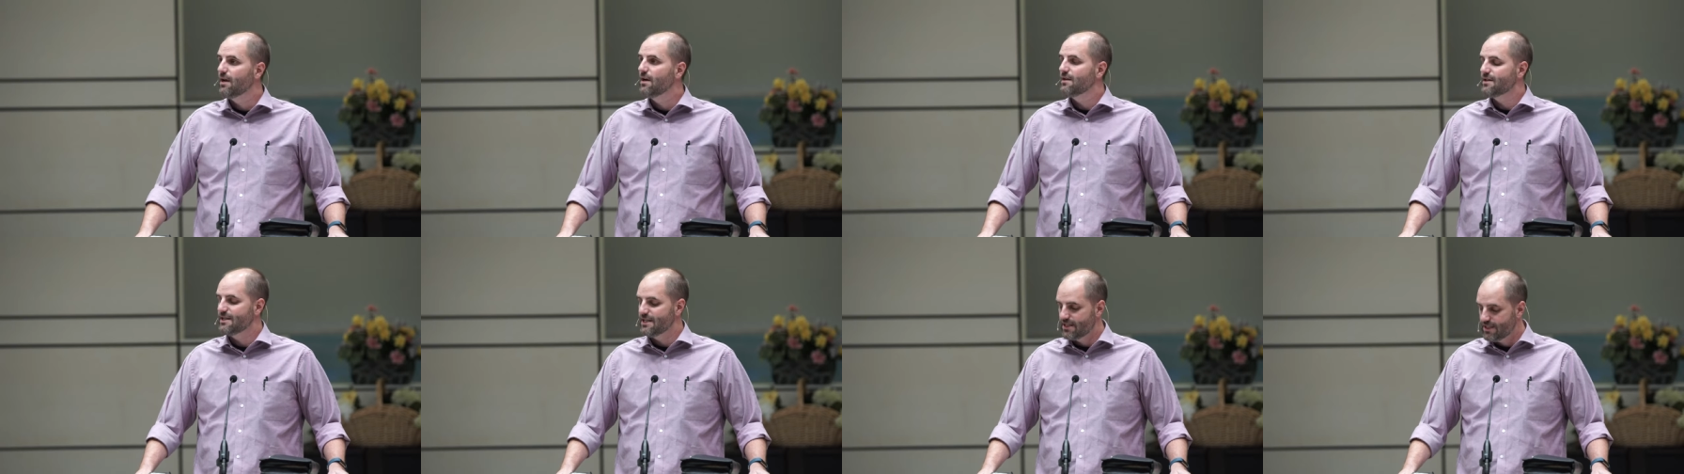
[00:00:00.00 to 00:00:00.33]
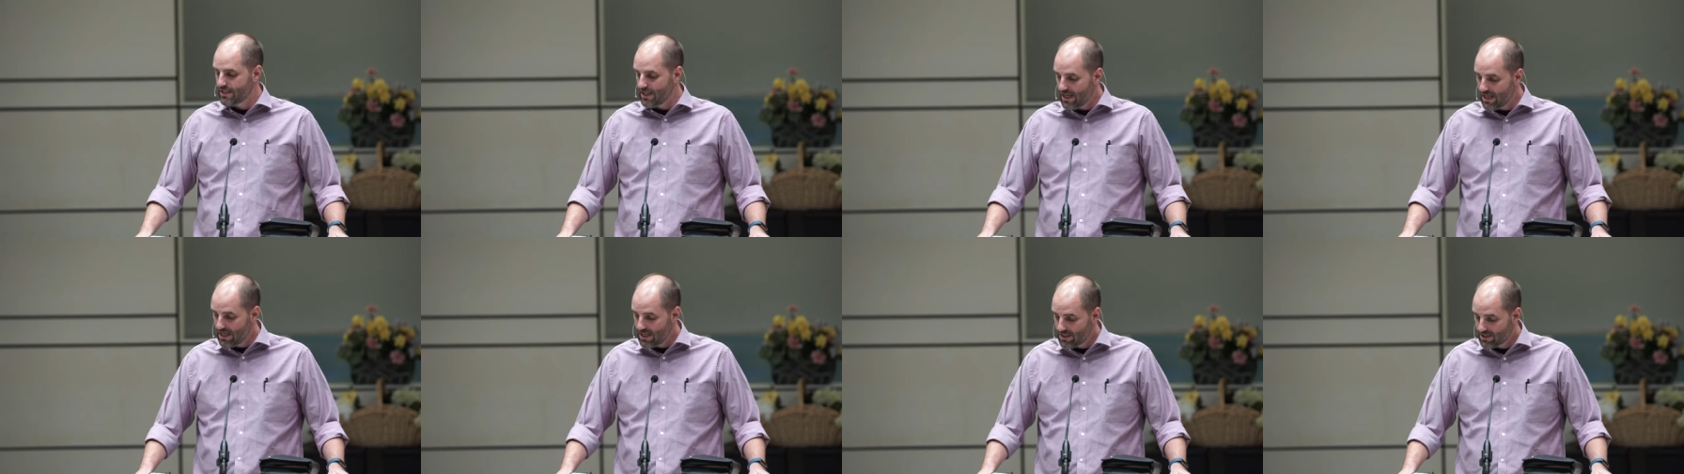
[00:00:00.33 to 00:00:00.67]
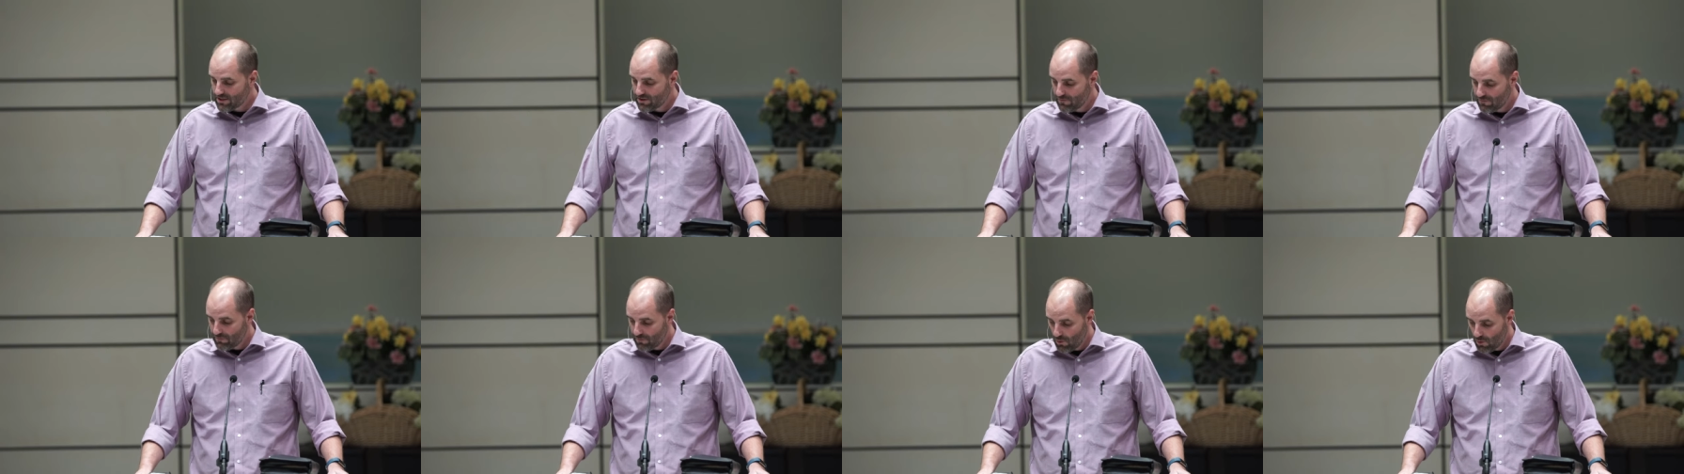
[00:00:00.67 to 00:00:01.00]
diseased,
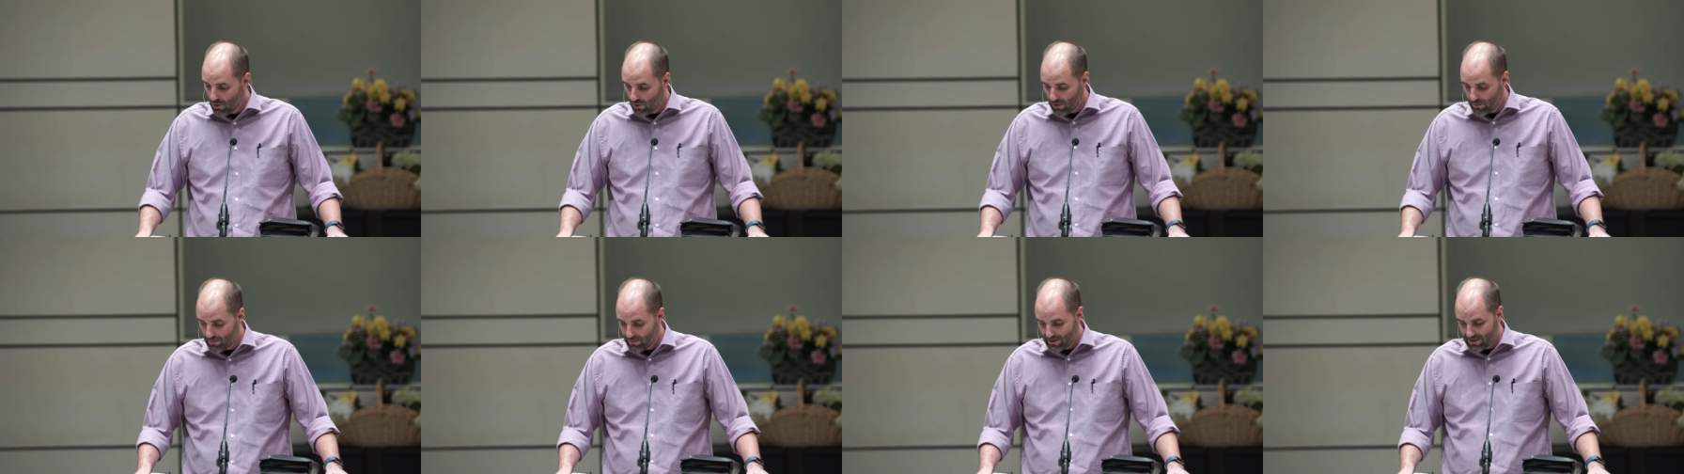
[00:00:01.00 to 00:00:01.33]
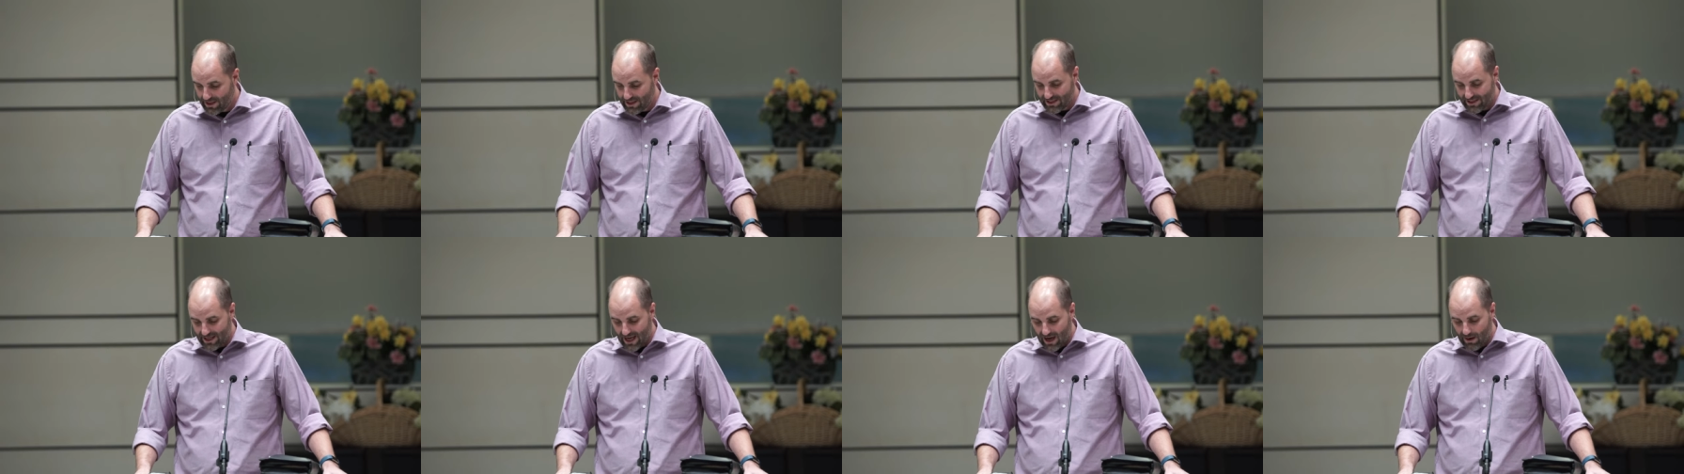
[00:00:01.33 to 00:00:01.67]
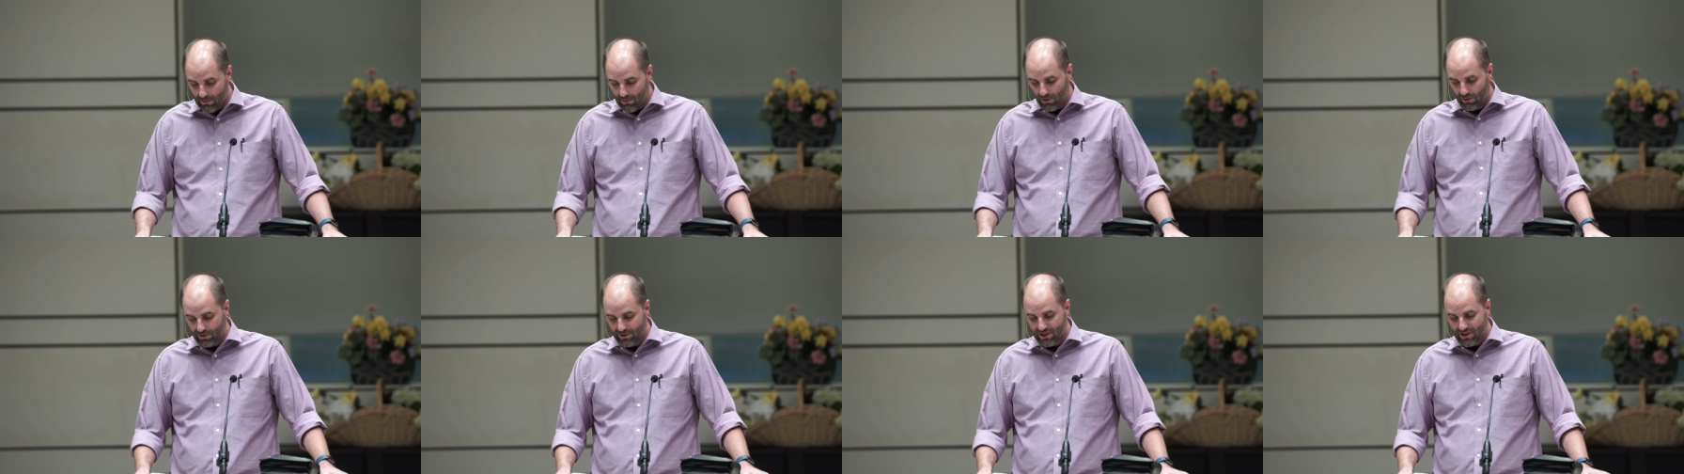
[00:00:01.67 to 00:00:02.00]
deformed, disabled,